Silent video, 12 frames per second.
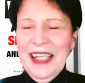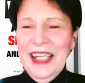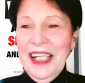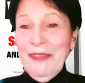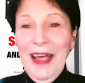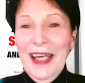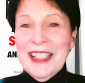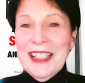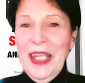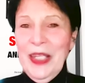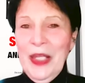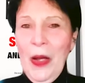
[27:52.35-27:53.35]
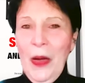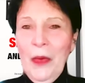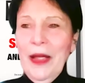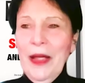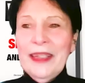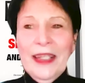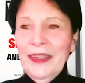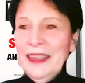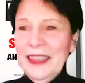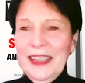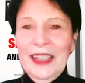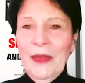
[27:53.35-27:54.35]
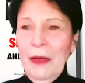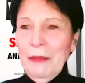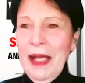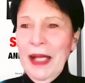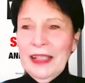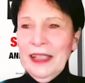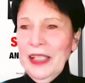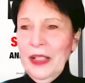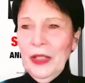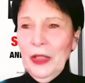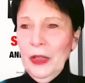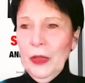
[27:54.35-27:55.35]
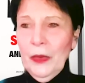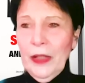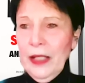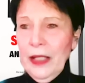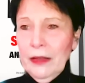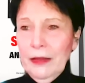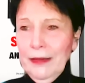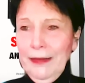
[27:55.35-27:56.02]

And if I say no, guarantee you, I'm not going to tell you to do it either.